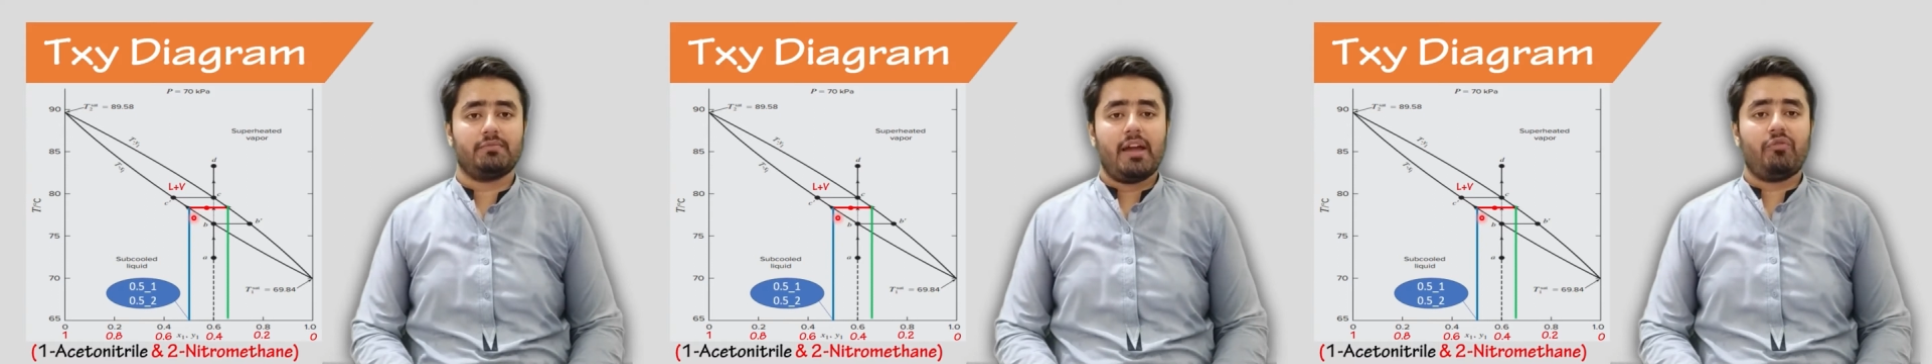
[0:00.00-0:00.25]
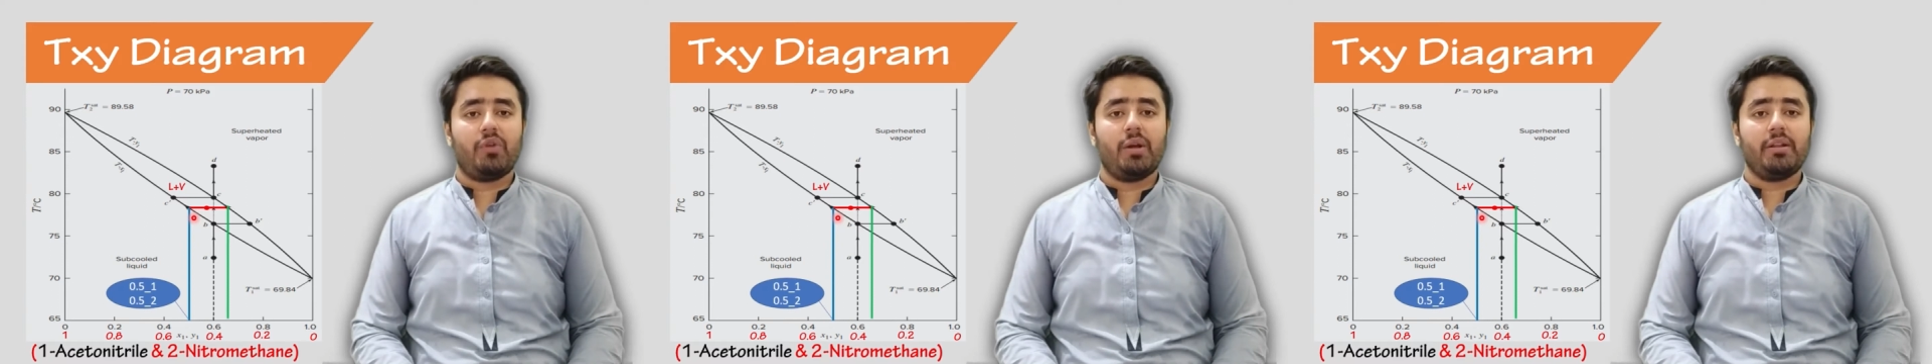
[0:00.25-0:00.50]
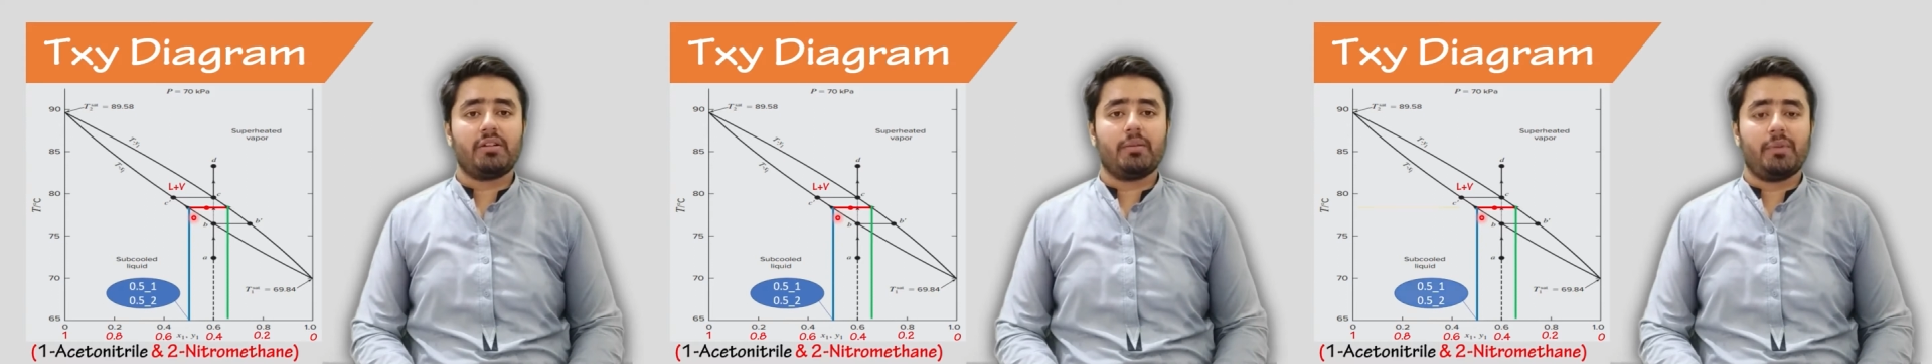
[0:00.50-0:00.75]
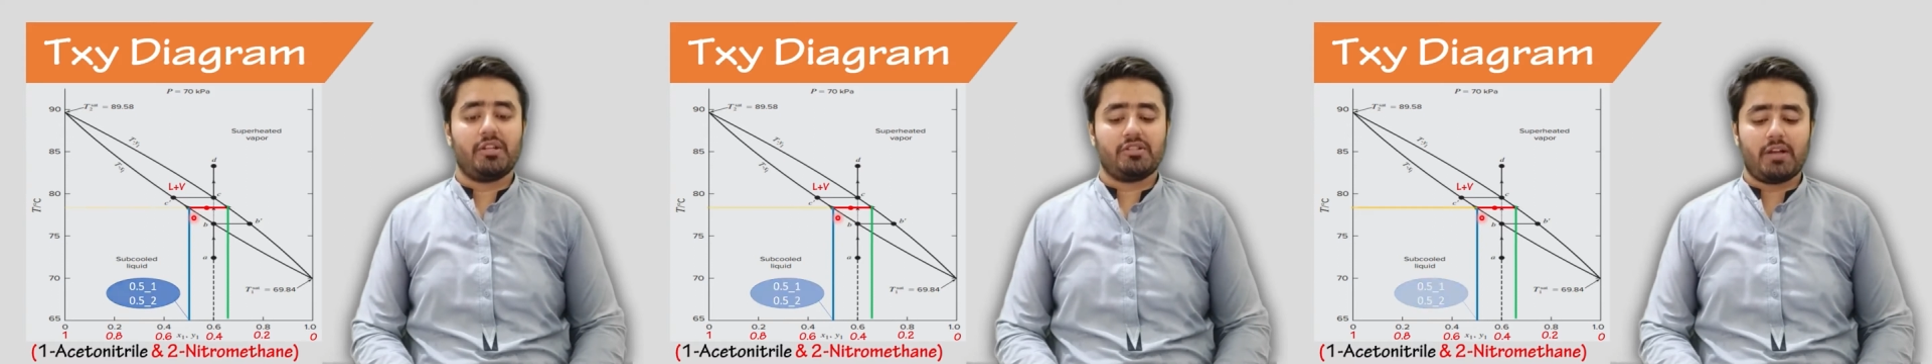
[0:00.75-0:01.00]
And for the
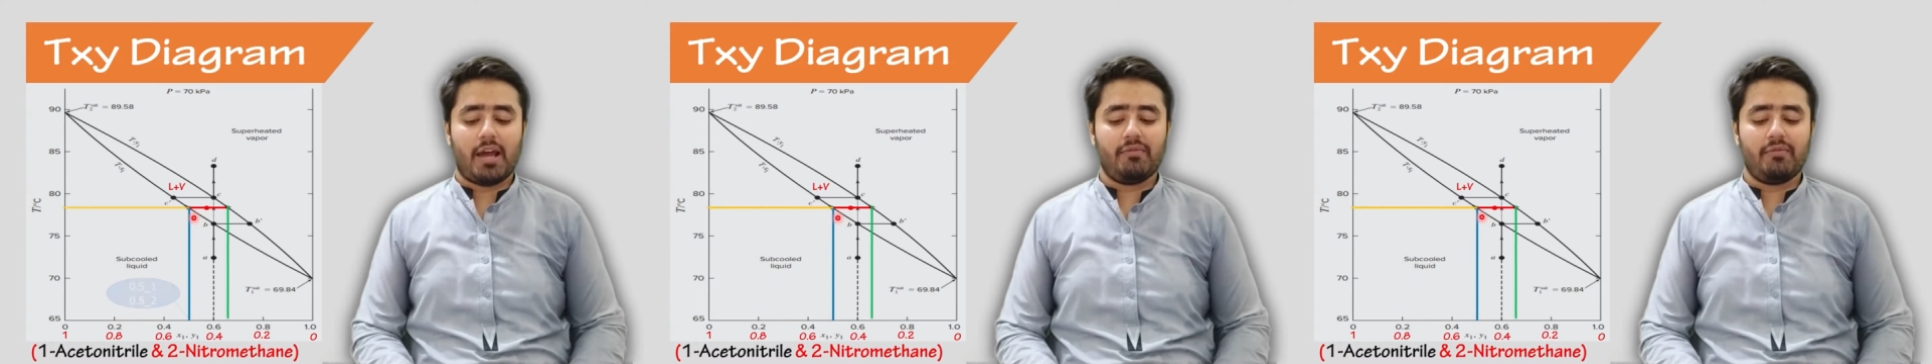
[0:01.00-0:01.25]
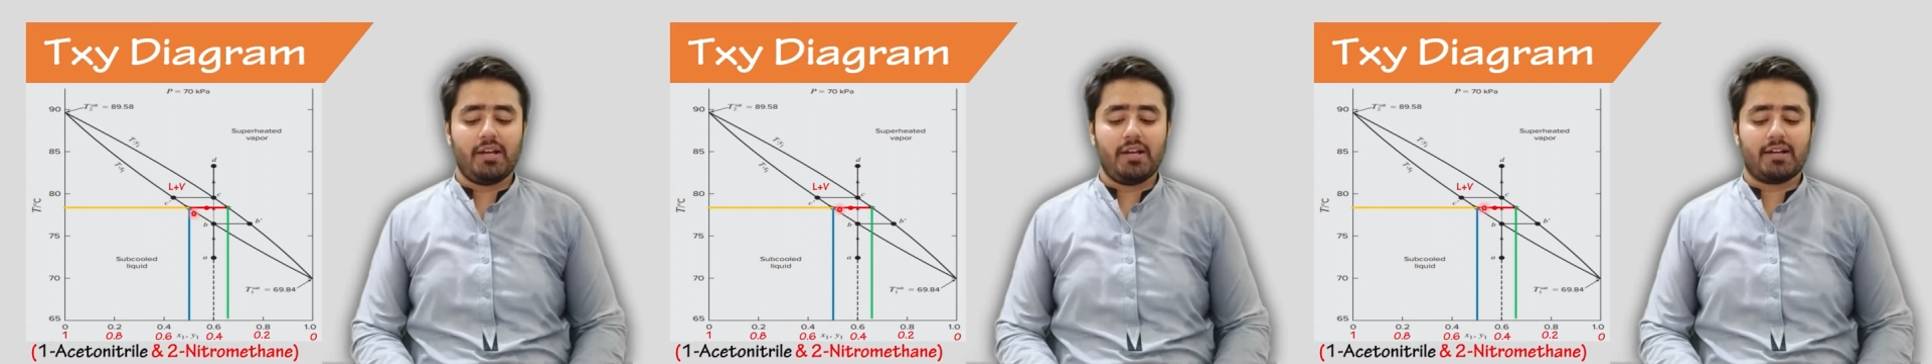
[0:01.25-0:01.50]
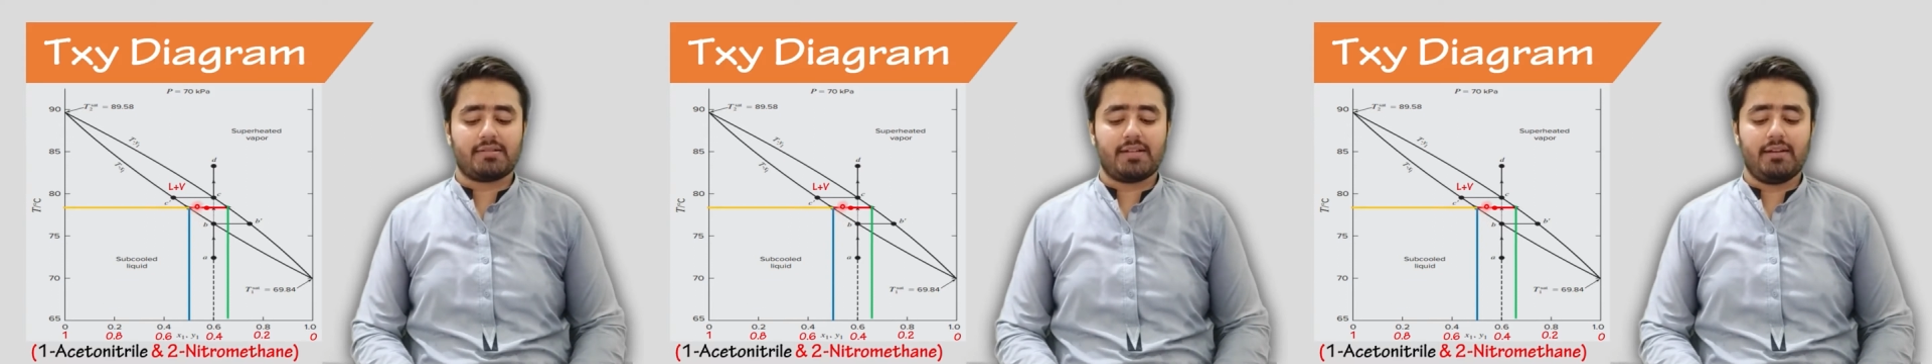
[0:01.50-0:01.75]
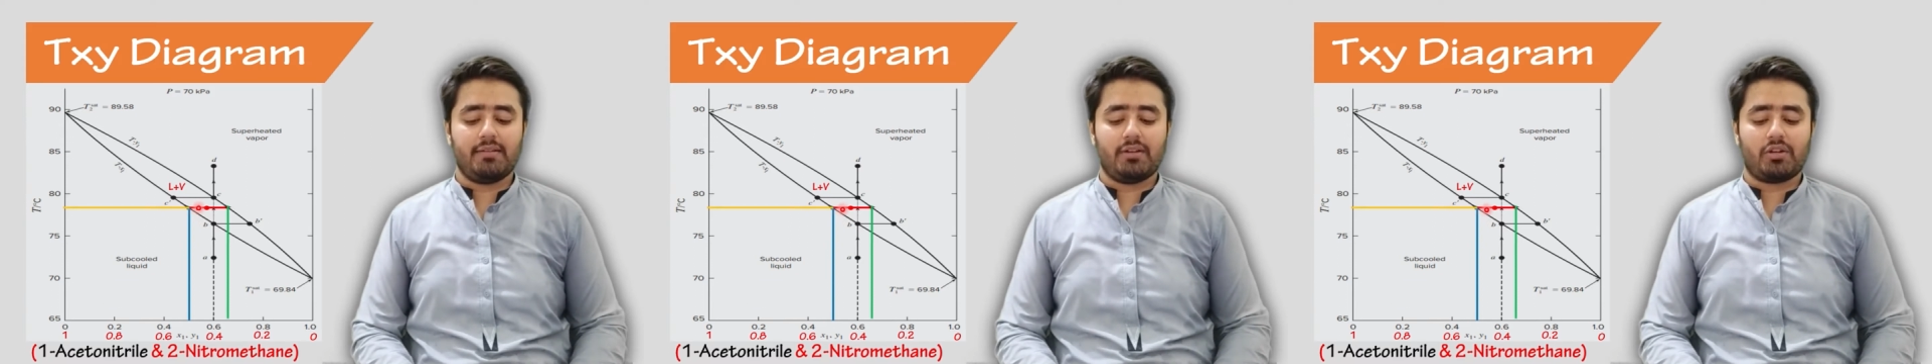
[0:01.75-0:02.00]
temperature, I will
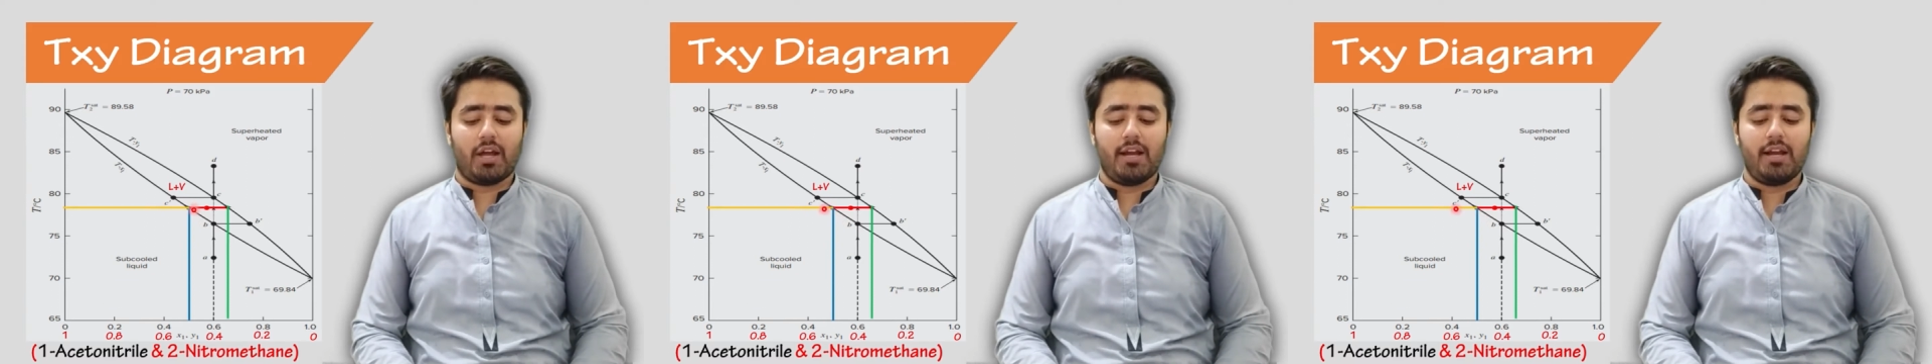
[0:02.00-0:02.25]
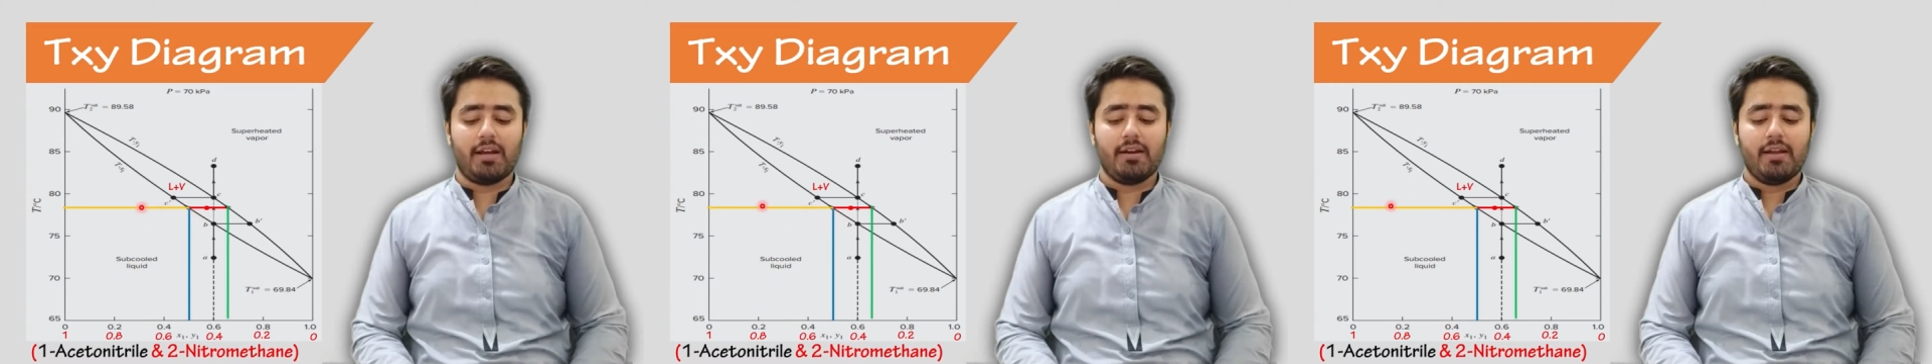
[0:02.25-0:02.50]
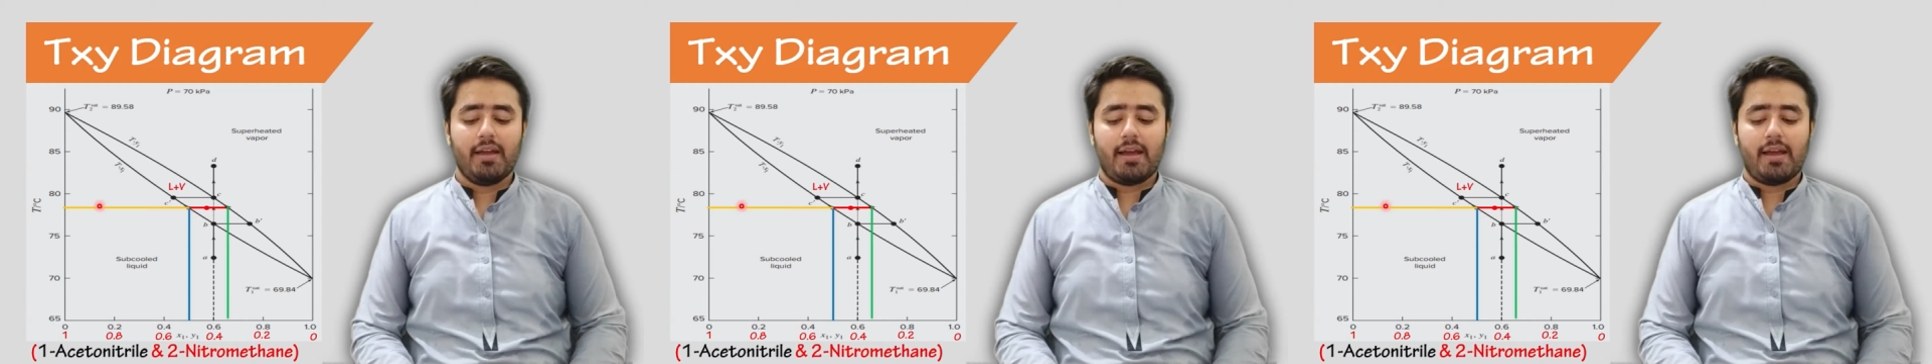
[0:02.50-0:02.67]
extend the tie line